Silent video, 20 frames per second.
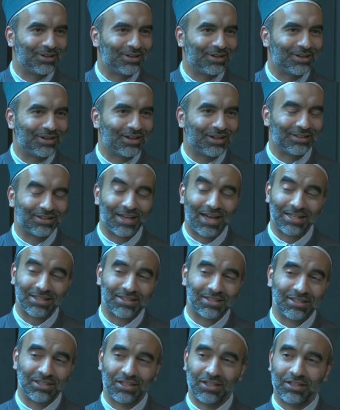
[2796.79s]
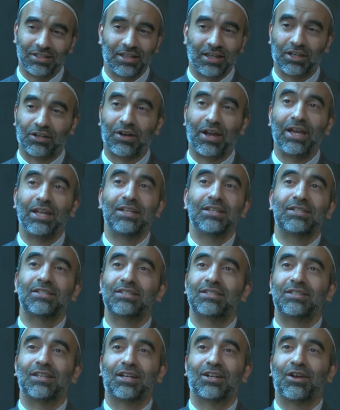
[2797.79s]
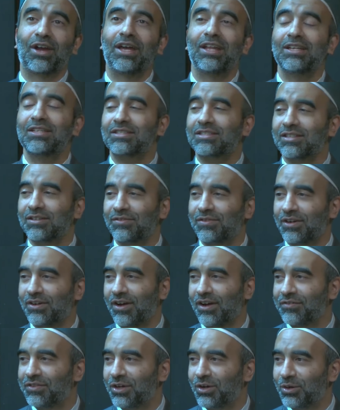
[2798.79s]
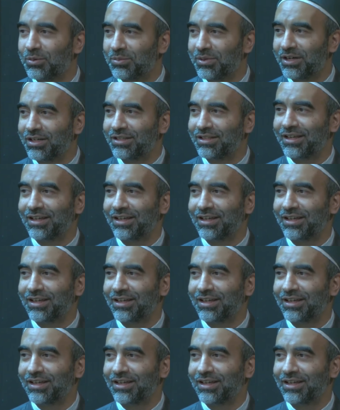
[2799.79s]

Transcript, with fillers: and that's in the greatest, the greatest of, uh, of the ummah.